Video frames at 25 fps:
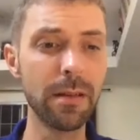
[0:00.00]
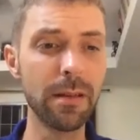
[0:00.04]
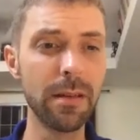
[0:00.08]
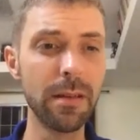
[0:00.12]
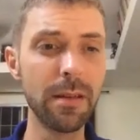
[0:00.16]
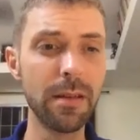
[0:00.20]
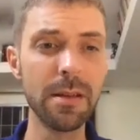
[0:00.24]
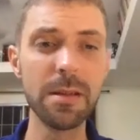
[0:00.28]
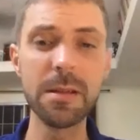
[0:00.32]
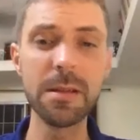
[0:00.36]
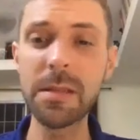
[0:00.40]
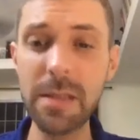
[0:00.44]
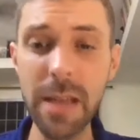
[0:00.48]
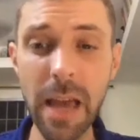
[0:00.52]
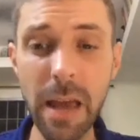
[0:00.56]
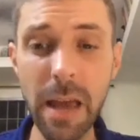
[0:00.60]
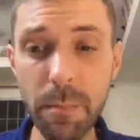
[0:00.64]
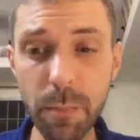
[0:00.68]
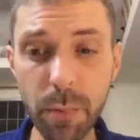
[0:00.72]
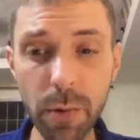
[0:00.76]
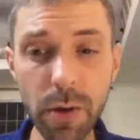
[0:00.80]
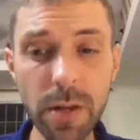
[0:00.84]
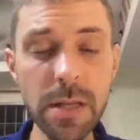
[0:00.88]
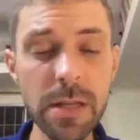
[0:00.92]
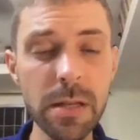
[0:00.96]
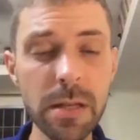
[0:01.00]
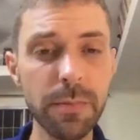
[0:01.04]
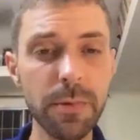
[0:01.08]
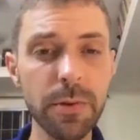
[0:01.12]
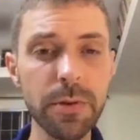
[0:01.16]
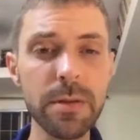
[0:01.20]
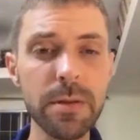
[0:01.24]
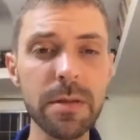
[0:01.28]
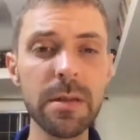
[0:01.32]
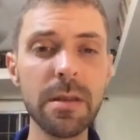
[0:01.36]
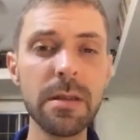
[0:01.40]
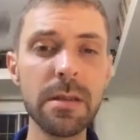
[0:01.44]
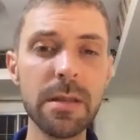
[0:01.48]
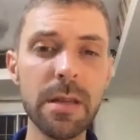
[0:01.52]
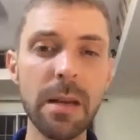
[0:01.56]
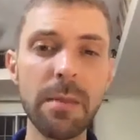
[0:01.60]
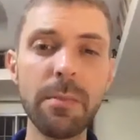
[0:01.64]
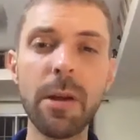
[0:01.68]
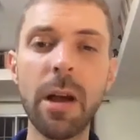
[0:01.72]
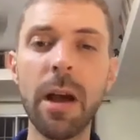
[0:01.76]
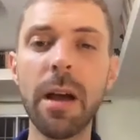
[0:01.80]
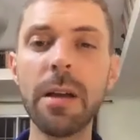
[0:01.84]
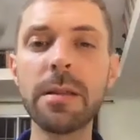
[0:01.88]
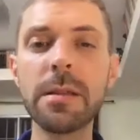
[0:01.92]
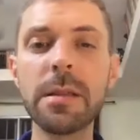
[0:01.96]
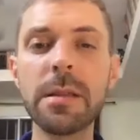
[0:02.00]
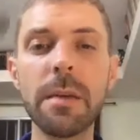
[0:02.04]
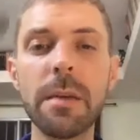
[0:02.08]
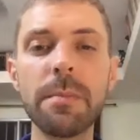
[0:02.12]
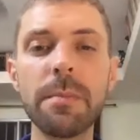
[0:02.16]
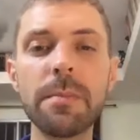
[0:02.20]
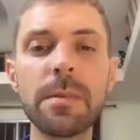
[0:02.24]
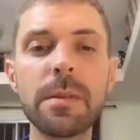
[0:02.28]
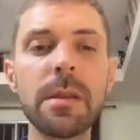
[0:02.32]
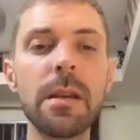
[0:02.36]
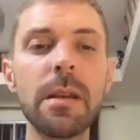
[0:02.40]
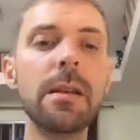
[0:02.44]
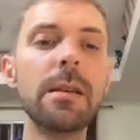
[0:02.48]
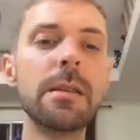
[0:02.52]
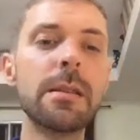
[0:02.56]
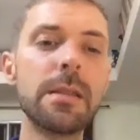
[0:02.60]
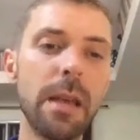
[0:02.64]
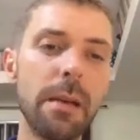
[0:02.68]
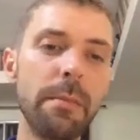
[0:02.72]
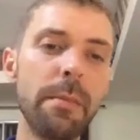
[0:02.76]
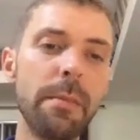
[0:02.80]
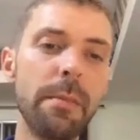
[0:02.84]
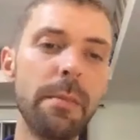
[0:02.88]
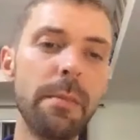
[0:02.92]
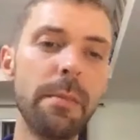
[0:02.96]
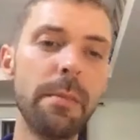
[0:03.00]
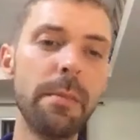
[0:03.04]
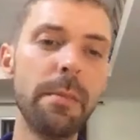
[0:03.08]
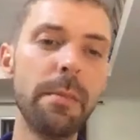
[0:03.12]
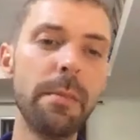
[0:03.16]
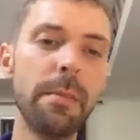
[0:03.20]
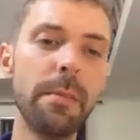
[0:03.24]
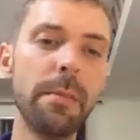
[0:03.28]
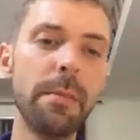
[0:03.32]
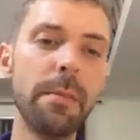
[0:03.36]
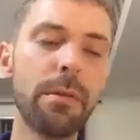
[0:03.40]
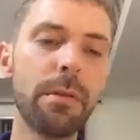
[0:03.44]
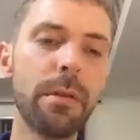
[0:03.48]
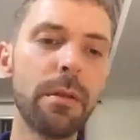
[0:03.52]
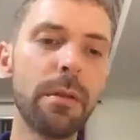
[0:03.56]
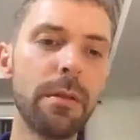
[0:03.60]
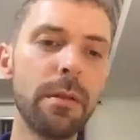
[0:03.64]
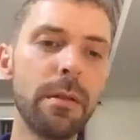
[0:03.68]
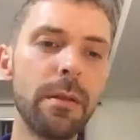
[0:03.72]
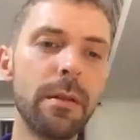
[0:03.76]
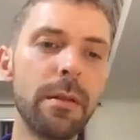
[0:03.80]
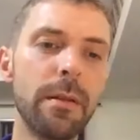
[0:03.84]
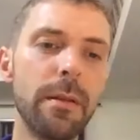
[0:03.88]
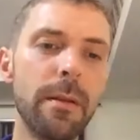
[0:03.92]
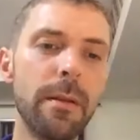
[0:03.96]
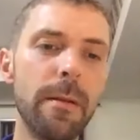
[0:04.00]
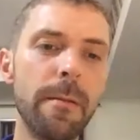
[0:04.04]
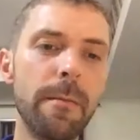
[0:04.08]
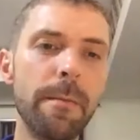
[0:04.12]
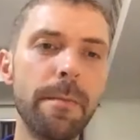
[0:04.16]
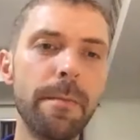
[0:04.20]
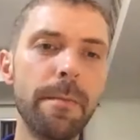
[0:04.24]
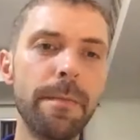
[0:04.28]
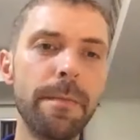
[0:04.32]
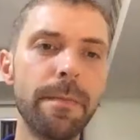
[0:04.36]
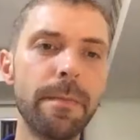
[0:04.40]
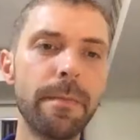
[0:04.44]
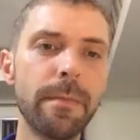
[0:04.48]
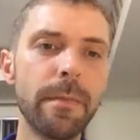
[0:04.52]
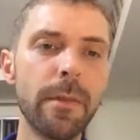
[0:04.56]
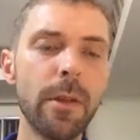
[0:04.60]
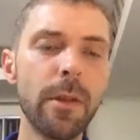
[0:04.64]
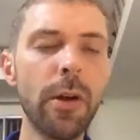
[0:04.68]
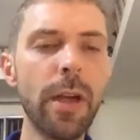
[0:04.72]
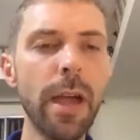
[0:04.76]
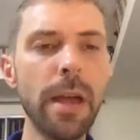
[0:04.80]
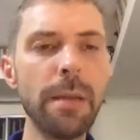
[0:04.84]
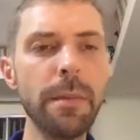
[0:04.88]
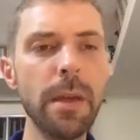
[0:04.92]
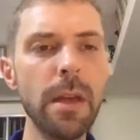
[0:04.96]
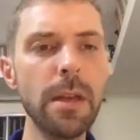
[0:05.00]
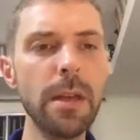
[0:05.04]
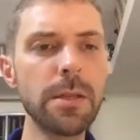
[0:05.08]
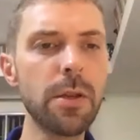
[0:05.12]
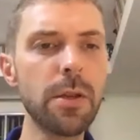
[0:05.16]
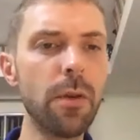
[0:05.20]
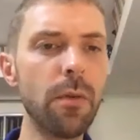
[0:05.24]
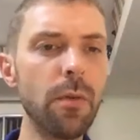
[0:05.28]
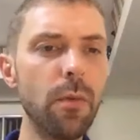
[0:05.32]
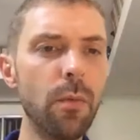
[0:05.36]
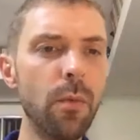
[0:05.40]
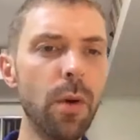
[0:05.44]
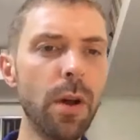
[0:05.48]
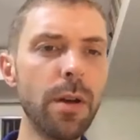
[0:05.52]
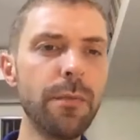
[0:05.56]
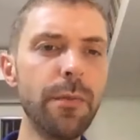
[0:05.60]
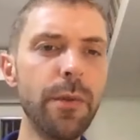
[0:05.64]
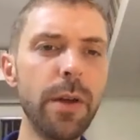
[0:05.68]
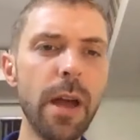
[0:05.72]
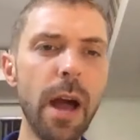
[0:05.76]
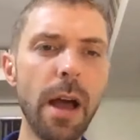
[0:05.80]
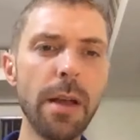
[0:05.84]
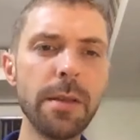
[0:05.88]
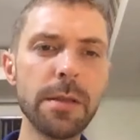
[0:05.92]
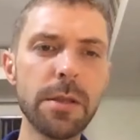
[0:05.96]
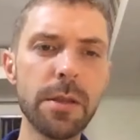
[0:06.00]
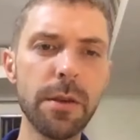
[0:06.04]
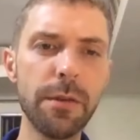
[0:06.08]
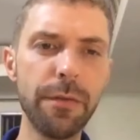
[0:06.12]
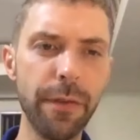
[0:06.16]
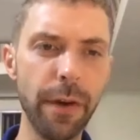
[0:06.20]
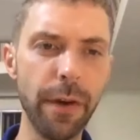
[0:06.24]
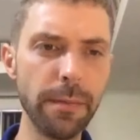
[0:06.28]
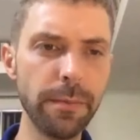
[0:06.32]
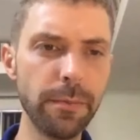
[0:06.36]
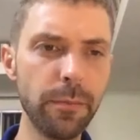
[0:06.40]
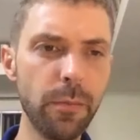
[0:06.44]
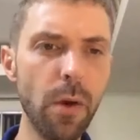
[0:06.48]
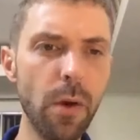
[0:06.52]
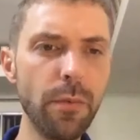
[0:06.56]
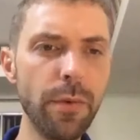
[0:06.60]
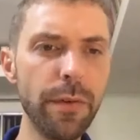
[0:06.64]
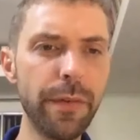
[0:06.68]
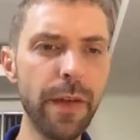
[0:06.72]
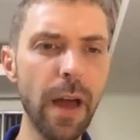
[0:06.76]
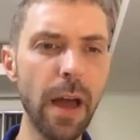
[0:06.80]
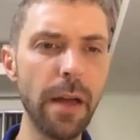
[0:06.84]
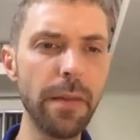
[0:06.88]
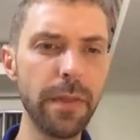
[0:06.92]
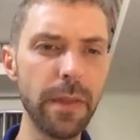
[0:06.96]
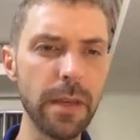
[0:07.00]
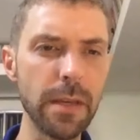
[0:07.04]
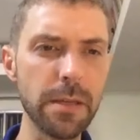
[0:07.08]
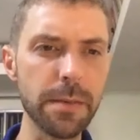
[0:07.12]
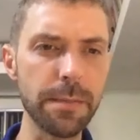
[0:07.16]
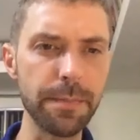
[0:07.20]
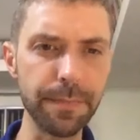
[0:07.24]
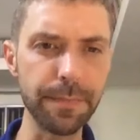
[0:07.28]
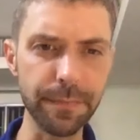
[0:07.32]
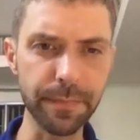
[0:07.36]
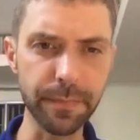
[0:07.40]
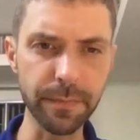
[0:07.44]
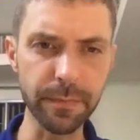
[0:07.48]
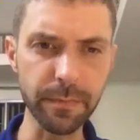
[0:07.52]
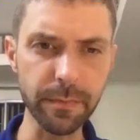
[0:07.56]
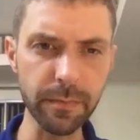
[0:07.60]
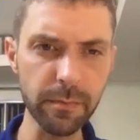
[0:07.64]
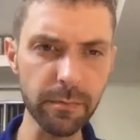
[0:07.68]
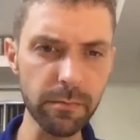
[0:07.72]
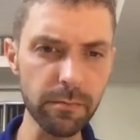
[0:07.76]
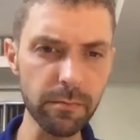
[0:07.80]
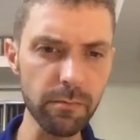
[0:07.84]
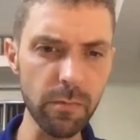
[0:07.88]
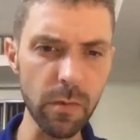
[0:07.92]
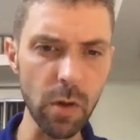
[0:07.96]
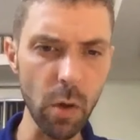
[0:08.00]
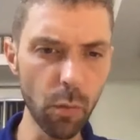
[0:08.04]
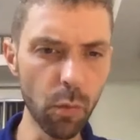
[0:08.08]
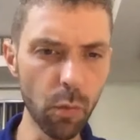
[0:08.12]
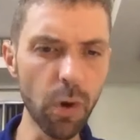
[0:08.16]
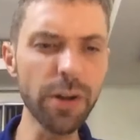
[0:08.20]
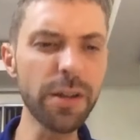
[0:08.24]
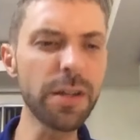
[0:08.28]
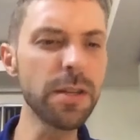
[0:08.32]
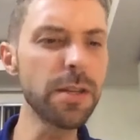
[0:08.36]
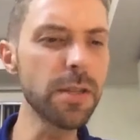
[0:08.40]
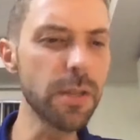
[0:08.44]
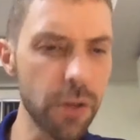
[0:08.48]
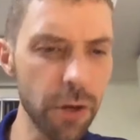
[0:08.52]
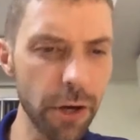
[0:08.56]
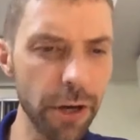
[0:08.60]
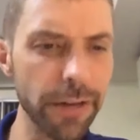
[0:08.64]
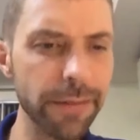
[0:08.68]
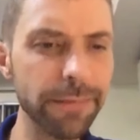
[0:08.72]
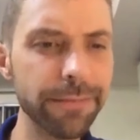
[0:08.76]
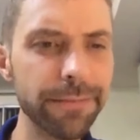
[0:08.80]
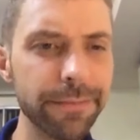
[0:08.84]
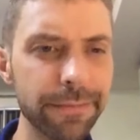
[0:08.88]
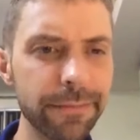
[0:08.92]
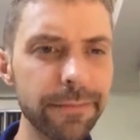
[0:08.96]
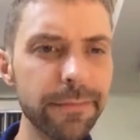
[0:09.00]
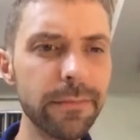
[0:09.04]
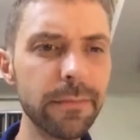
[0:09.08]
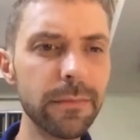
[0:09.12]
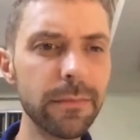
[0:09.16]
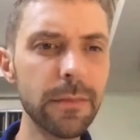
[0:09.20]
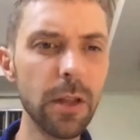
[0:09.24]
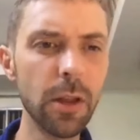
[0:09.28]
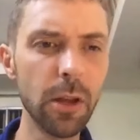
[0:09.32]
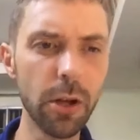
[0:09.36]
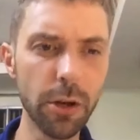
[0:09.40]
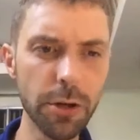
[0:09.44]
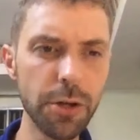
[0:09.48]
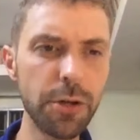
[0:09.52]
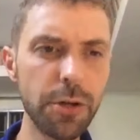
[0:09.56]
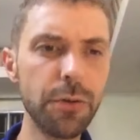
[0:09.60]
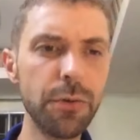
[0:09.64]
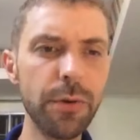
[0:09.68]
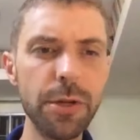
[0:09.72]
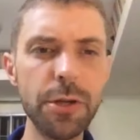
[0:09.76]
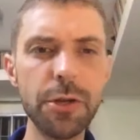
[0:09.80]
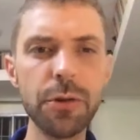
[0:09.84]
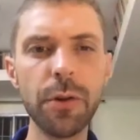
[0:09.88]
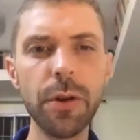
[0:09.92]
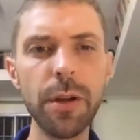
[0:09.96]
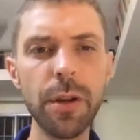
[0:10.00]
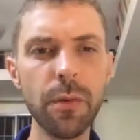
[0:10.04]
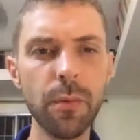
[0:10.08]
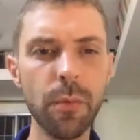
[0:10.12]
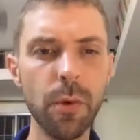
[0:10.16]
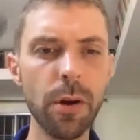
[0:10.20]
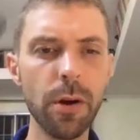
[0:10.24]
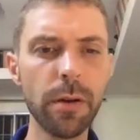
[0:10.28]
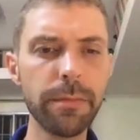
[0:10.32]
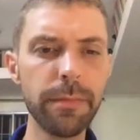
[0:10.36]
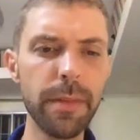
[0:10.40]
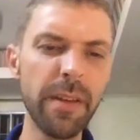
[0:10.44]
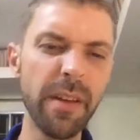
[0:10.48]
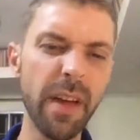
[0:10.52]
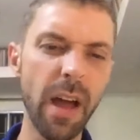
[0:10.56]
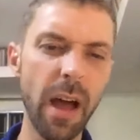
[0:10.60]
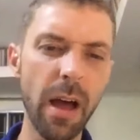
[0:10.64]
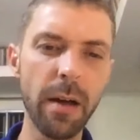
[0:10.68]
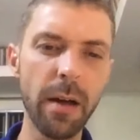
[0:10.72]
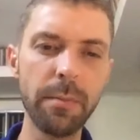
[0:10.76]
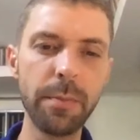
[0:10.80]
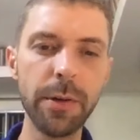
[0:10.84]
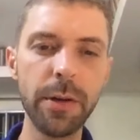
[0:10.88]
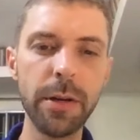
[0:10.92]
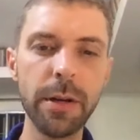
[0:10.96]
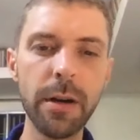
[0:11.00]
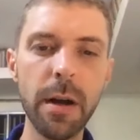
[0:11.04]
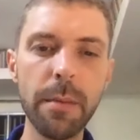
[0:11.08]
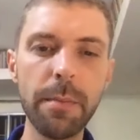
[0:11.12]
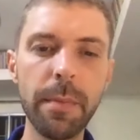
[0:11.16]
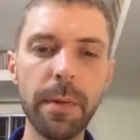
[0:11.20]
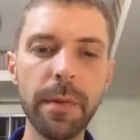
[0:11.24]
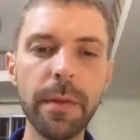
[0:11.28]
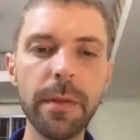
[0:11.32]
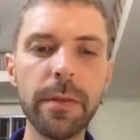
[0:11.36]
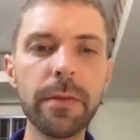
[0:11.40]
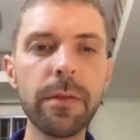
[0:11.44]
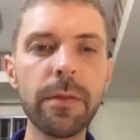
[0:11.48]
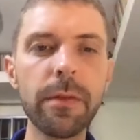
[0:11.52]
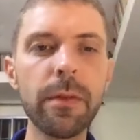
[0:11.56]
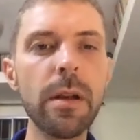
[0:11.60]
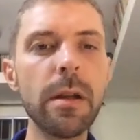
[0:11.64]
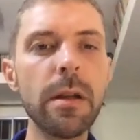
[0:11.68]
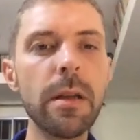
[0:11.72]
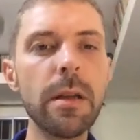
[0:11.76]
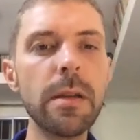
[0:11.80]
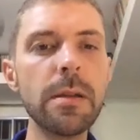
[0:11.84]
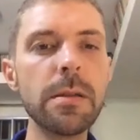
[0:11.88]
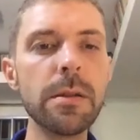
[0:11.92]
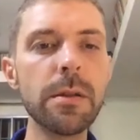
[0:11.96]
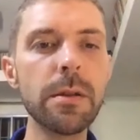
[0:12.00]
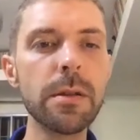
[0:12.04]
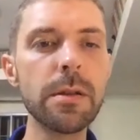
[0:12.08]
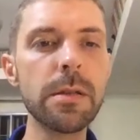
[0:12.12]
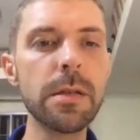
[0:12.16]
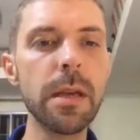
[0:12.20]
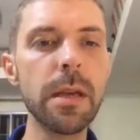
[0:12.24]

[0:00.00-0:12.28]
Same principles, same concepts, same ideas in both. Okay, so what have we gotten so far? Well, we've gotten this. Work is good. Learn to enjoy your work. I'll put it up on the screen. It's easier to see it